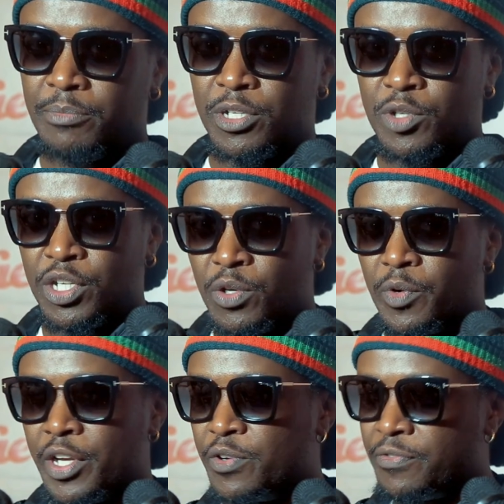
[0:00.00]
between
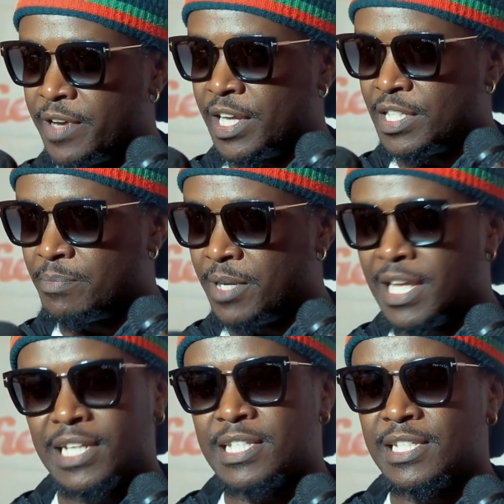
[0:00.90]
you and your fans, but
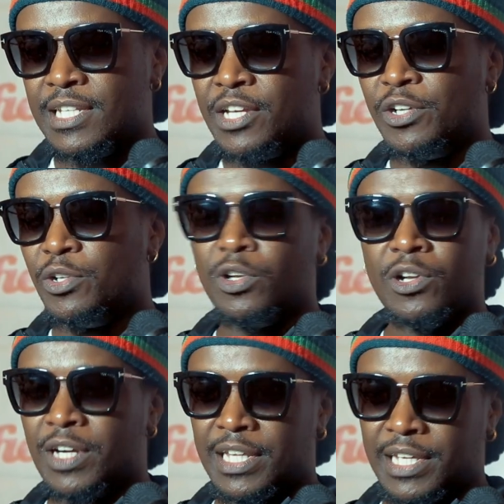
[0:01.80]
that's no
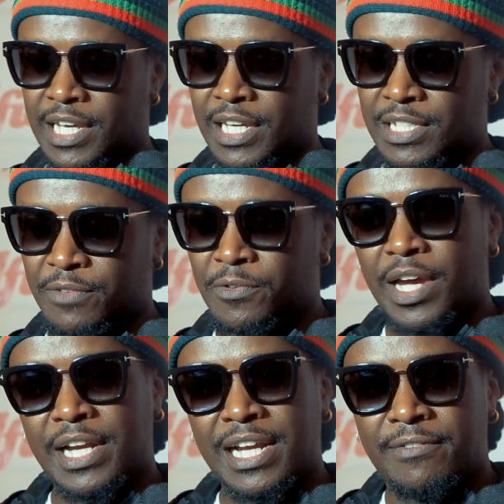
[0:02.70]
longer the case. If you
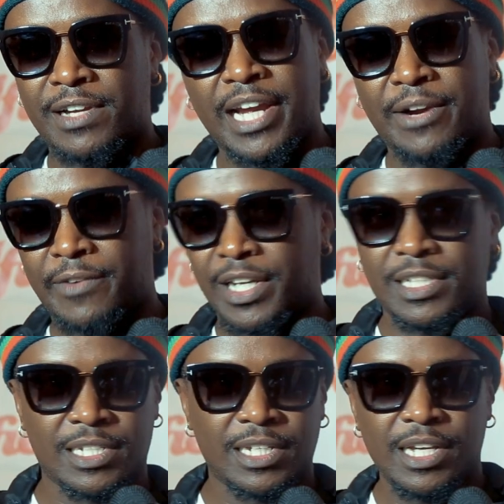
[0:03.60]
can have a
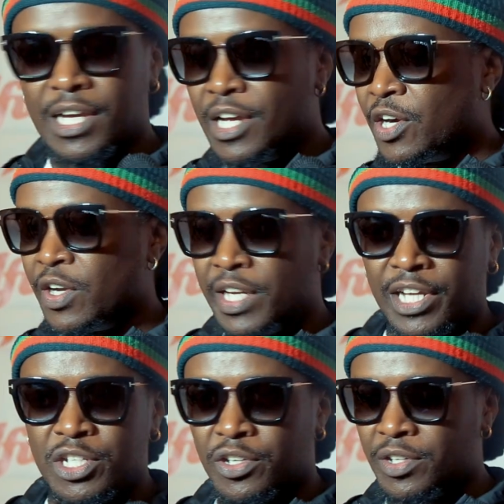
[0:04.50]
direct
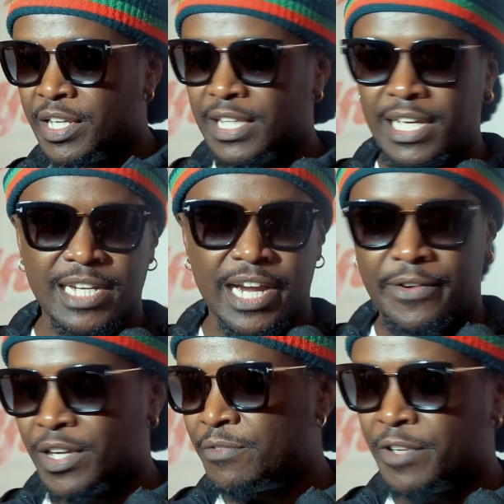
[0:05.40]
connection, you get that
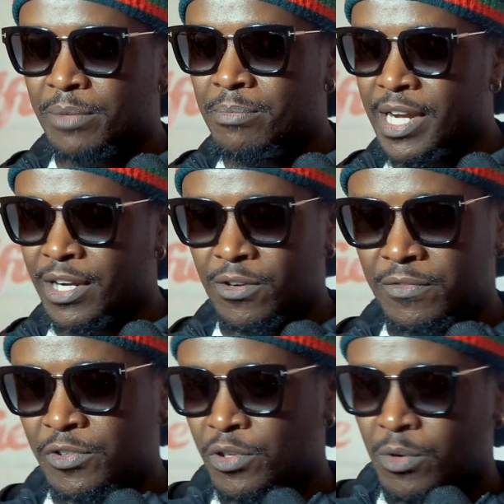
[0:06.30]
direct feedback
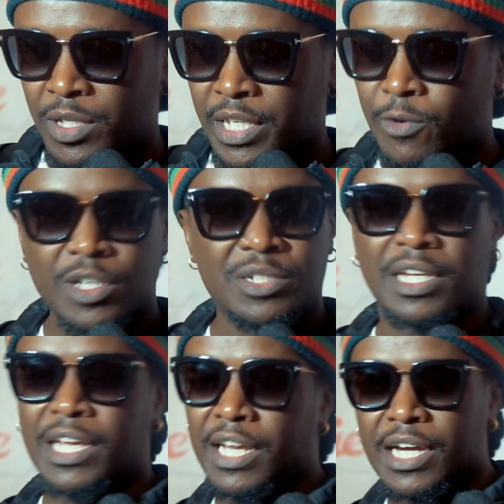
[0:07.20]
of, you know, what they want to
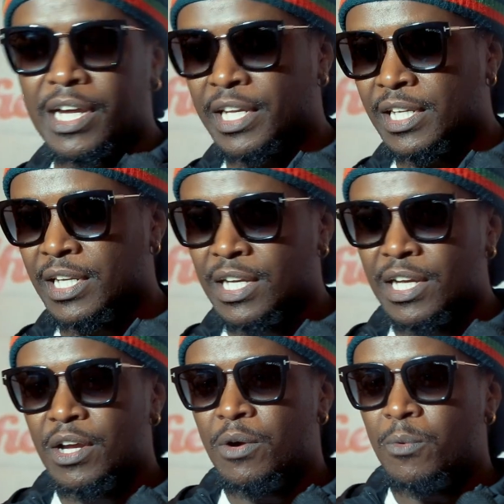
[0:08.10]
hear and
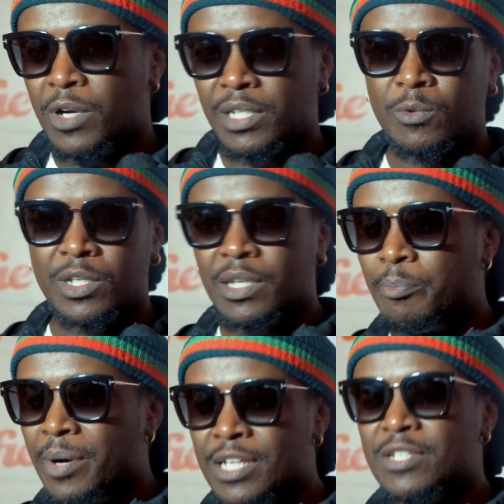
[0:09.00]
what the
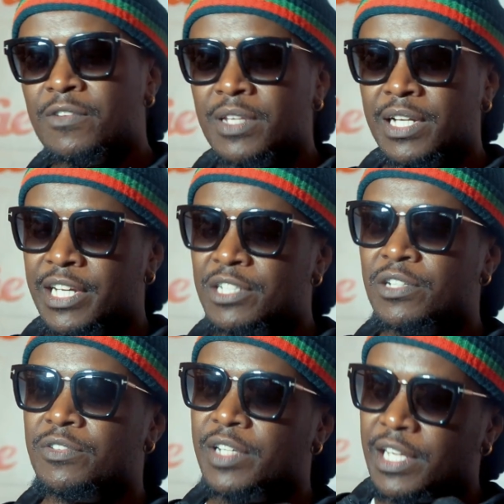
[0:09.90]
pulse of the
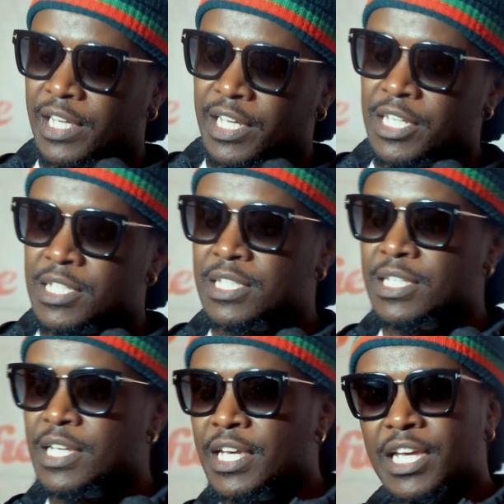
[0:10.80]
nation really is.
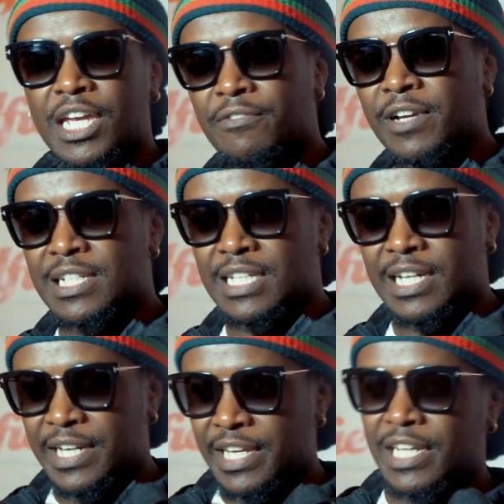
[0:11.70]
Even as a
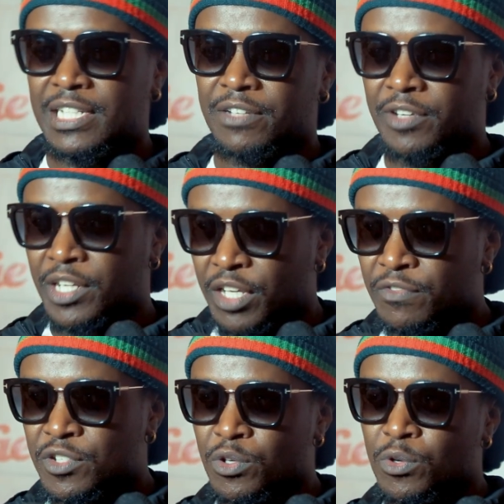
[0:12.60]
creative, it
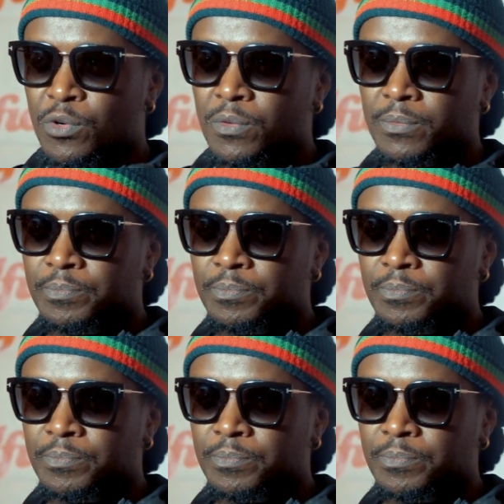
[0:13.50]
gives you